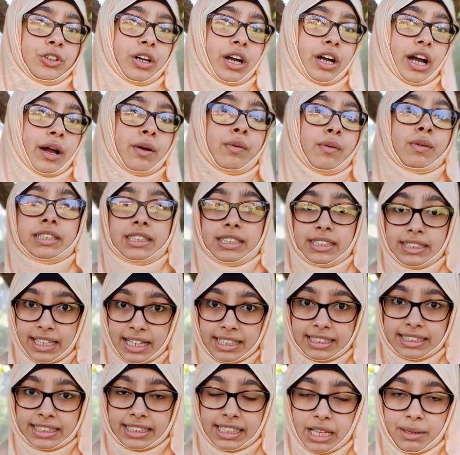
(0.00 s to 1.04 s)
I was
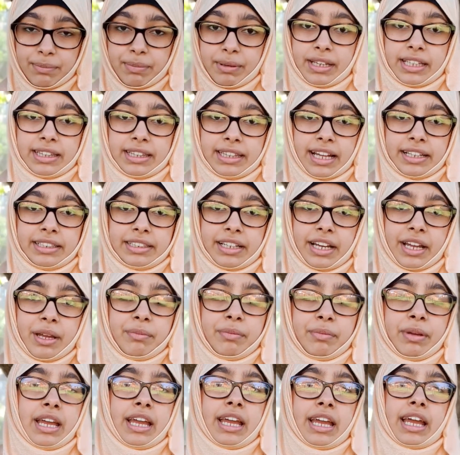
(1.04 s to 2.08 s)
still sleeping at that time,
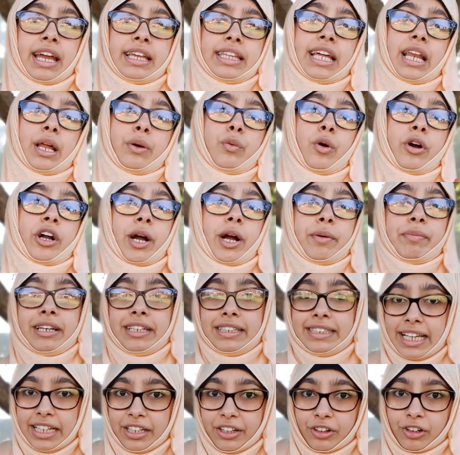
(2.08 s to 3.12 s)
and then I woke up at
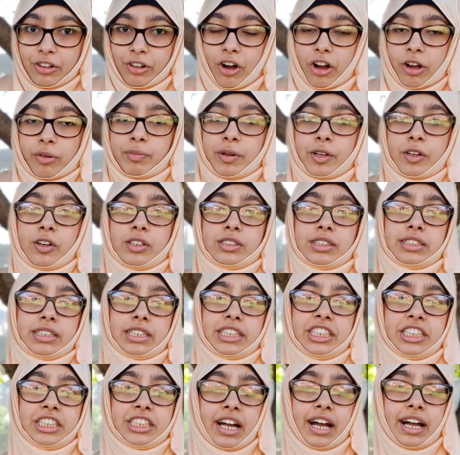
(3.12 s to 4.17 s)
10 o'clock because
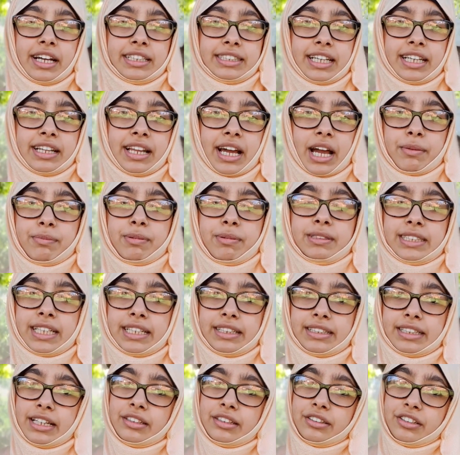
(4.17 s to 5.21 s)
Isha azan happens
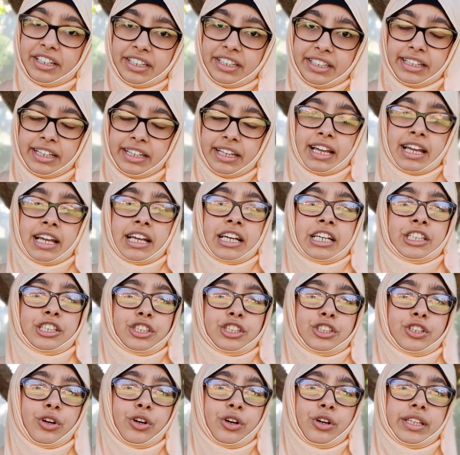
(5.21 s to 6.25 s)
at 10:30.
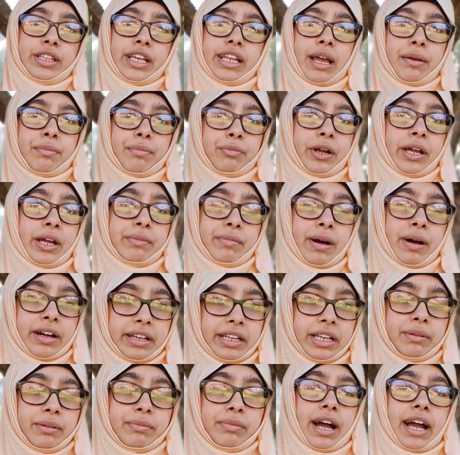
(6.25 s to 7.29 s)
So then I prayed
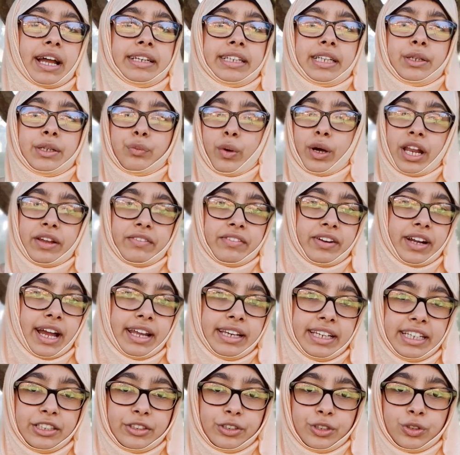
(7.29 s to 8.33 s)
Maghrib, I did whatever I
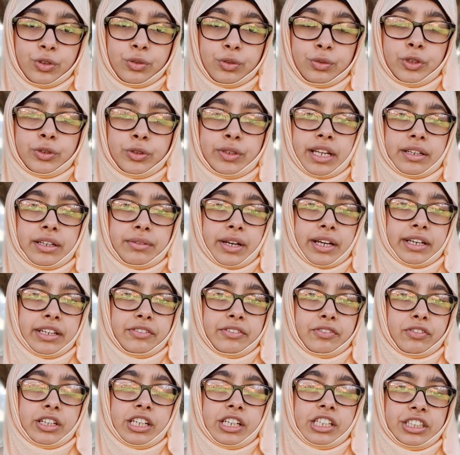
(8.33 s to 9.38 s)
need to do to get ready
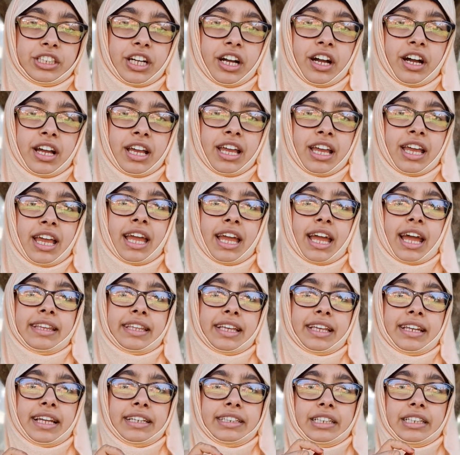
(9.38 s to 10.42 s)
for Isha, and
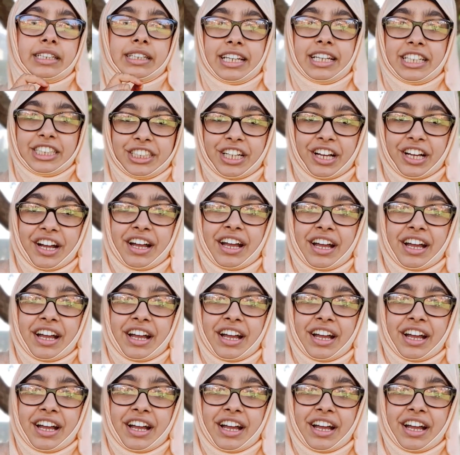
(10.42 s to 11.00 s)
then I did Isha